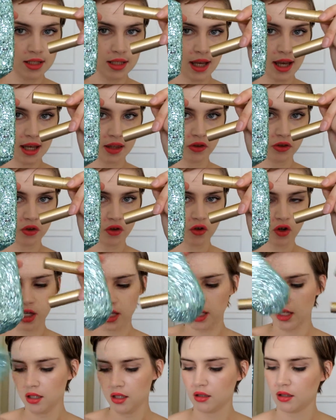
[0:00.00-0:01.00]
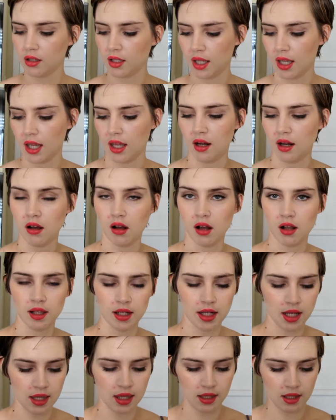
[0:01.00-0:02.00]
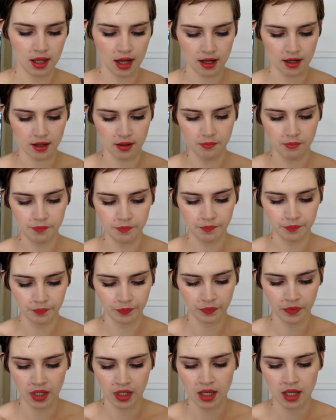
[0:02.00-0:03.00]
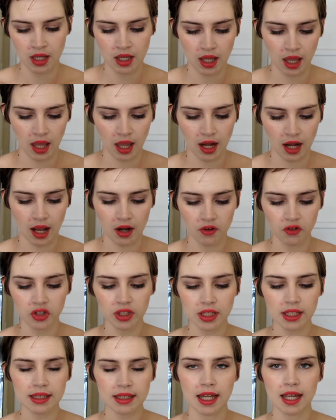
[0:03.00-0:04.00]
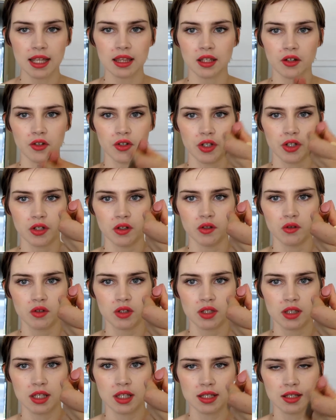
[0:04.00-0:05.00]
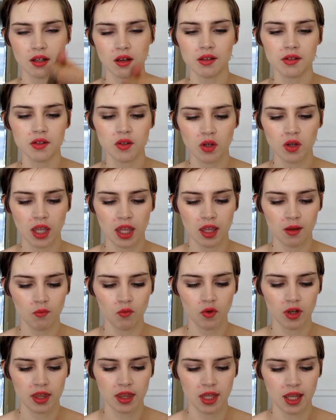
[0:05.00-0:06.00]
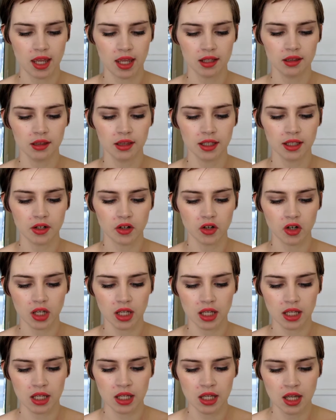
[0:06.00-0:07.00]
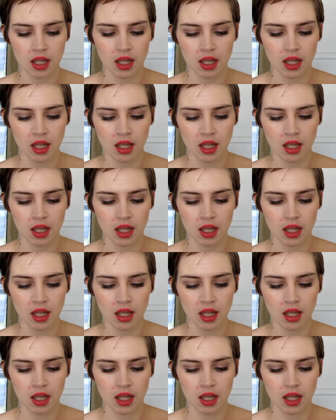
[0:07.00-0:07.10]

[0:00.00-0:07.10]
It had 3. Again, a holiday item. And I really like their nudes. This also came with a glittery,